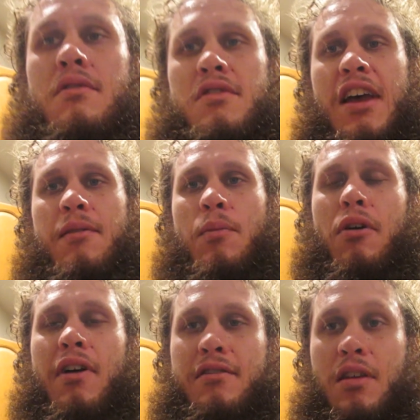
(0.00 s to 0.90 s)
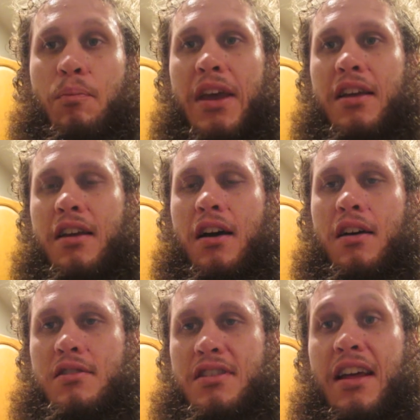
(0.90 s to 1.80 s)
It's time to pull out the big
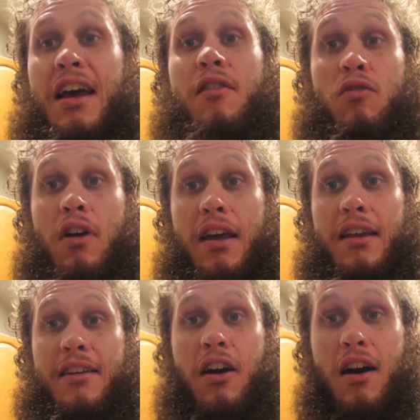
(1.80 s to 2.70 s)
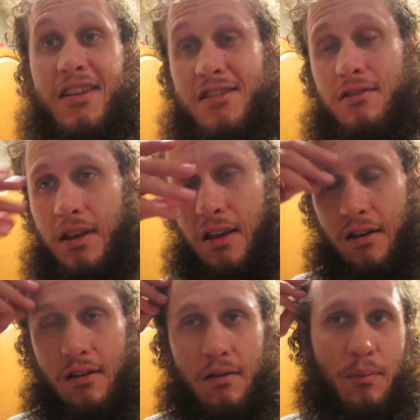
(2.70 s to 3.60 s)
guns and have Ryan
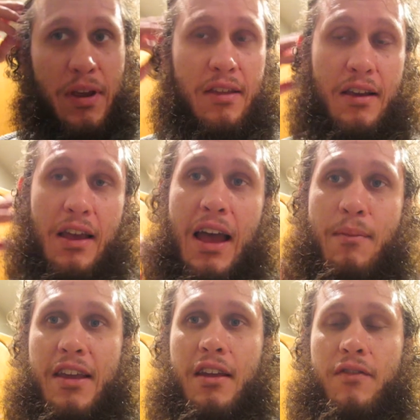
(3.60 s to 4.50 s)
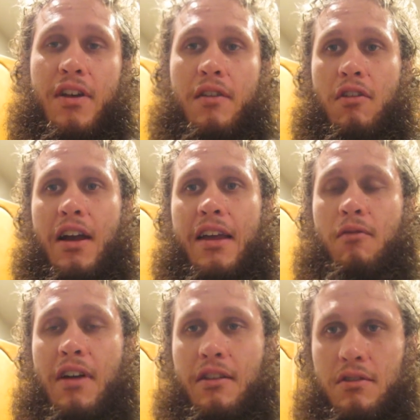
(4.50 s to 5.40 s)
Gosling be the guy making fun of Ryan
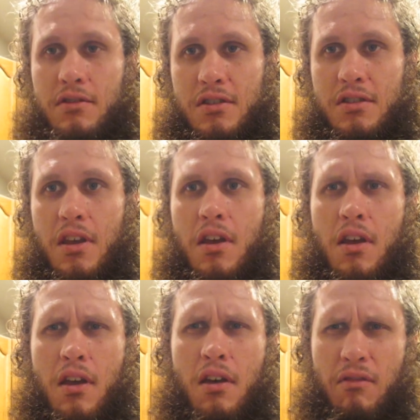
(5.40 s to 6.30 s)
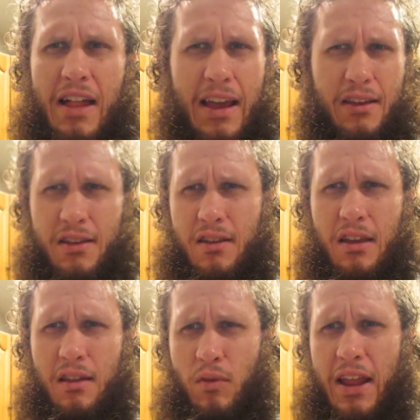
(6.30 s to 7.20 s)
Reynolds. Like
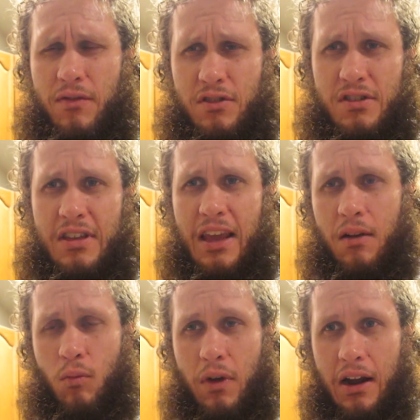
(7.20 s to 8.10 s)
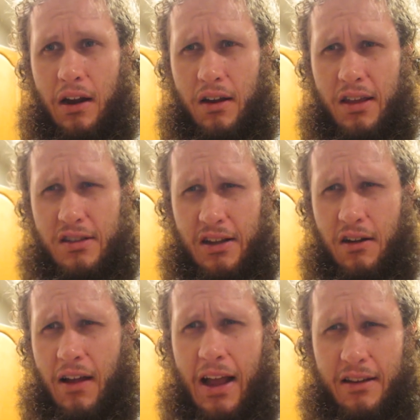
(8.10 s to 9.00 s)
in whatever skit where he's
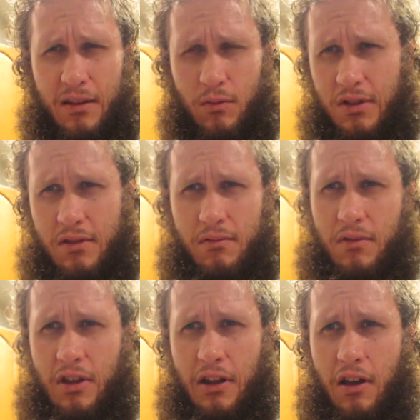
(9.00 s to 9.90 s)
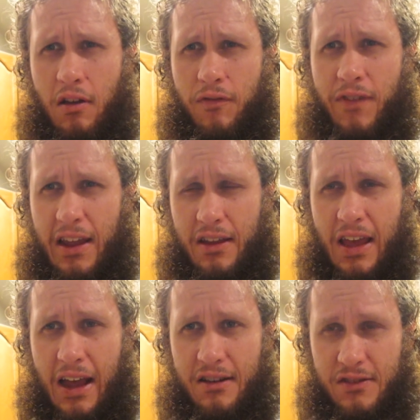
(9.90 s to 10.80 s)
interacting with, you know, fake
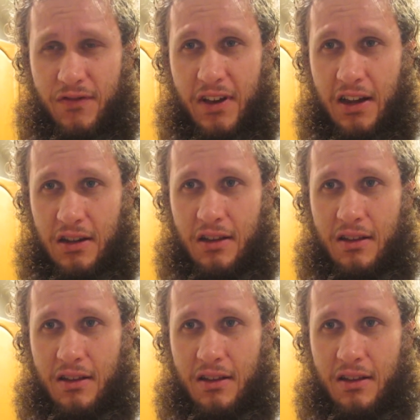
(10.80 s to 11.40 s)
cactus fuck.